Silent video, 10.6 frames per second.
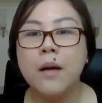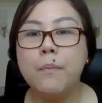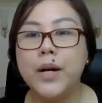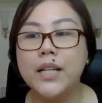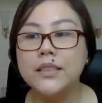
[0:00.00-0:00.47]

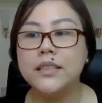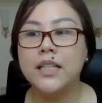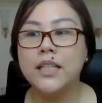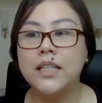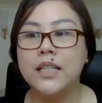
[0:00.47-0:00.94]
But
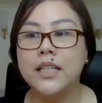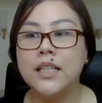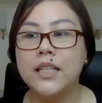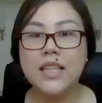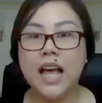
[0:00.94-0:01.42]

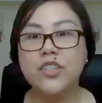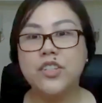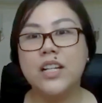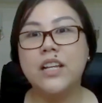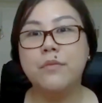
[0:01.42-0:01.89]
that's
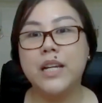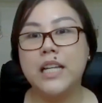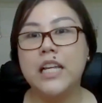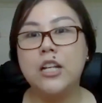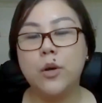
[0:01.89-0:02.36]
actually
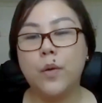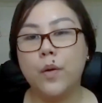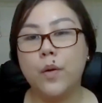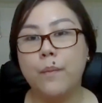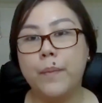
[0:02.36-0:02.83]
really
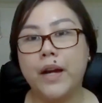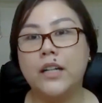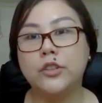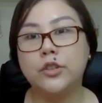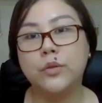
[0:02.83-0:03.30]
low
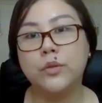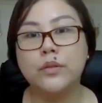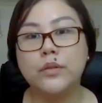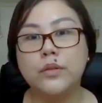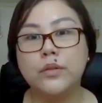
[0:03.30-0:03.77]
compared to
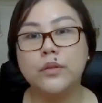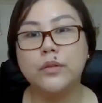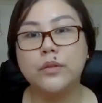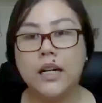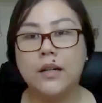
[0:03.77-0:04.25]
like
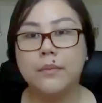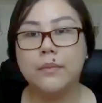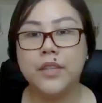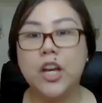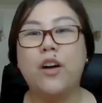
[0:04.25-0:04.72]

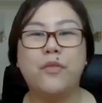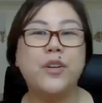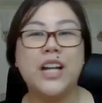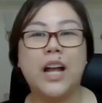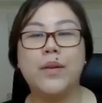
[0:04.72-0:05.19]
the
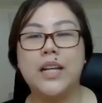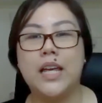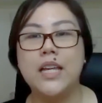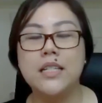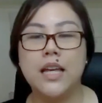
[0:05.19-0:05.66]
offer
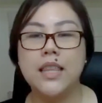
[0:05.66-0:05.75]
nowadays.